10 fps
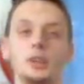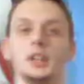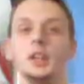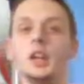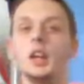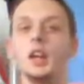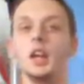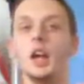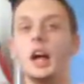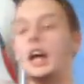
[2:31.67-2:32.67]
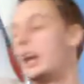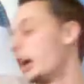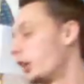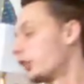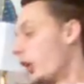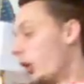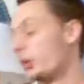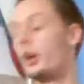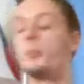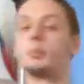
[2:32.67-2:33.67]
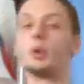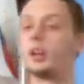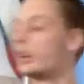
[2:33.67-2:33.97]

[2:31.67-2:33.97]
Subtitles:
And I also own Umbrella